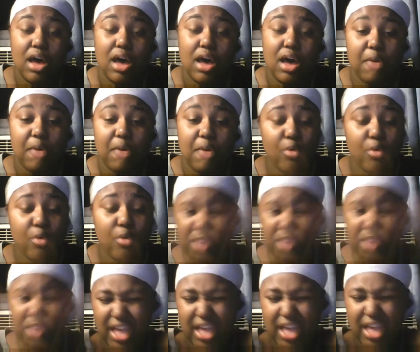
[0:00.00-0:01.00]
It won't
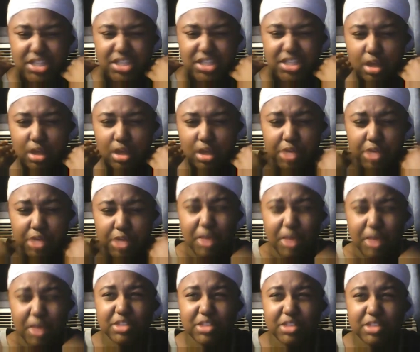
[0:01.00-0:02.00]
be as long. It'll
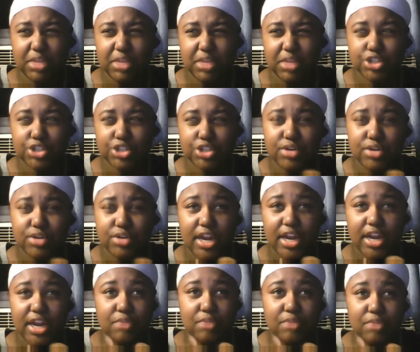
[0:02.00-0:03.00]
probably just be like a
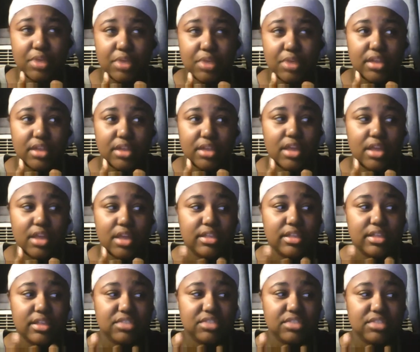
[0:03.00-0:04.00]
short-haired wig.
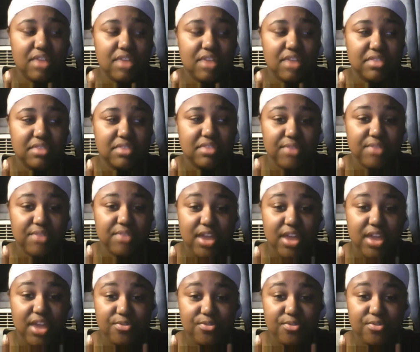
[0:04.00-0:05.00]
That's if I have enough
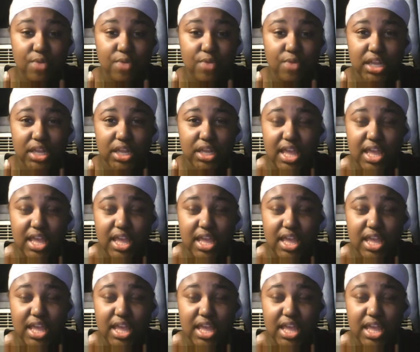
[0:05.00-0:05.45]
hair for it.